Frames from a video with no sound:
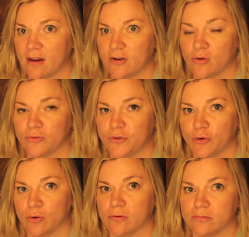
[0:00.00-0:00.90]
I don't
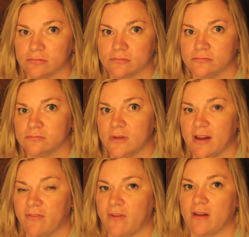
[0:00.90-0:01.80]
do
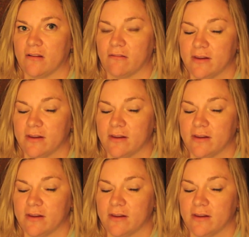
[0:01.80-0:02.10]
anything at